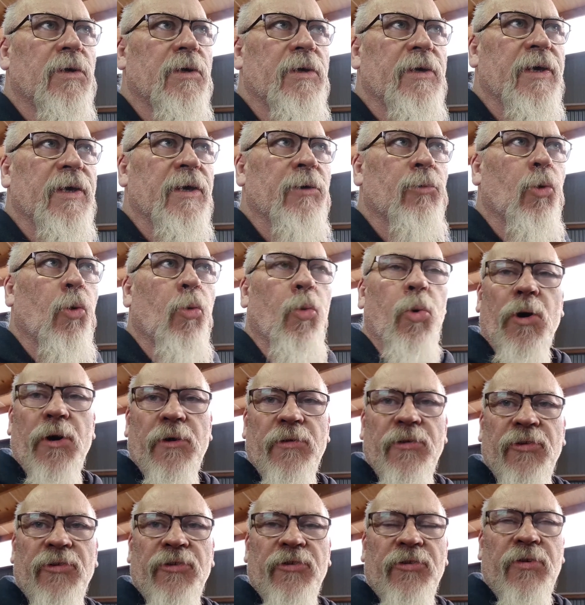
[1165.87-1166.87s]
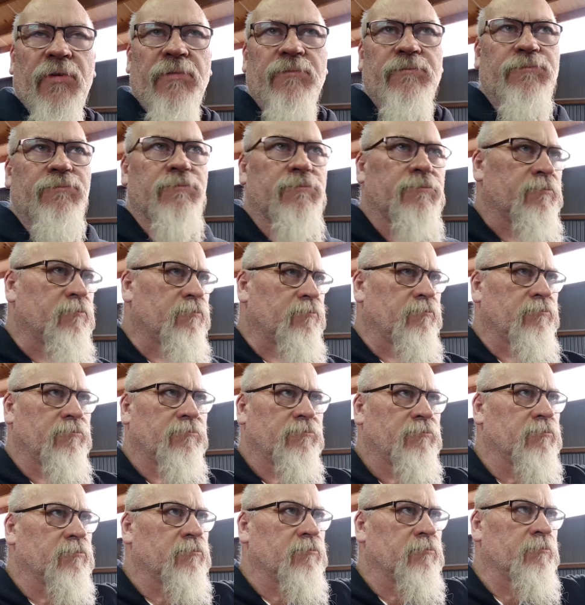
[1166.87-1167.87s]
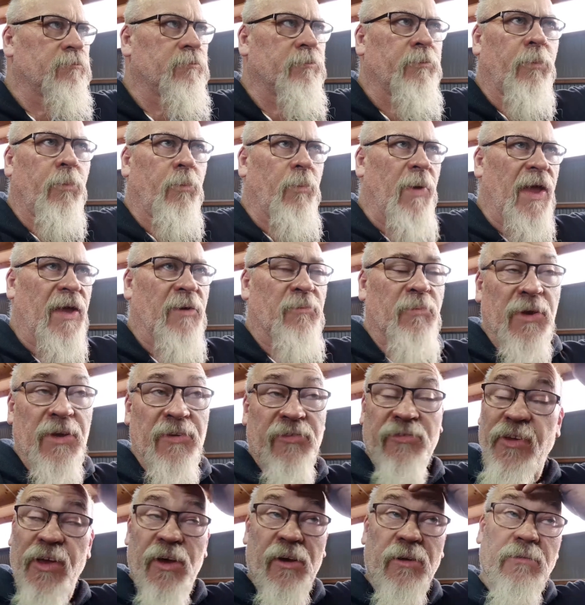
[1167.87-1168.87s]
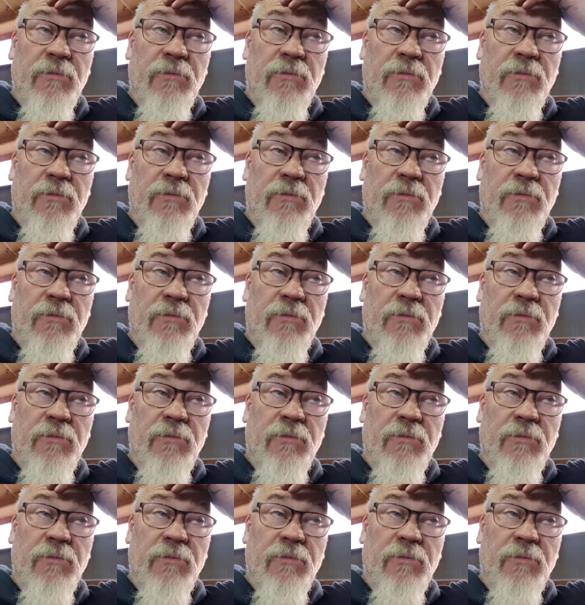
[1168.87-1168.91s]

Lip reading: Yeah, we'll work this back piece out.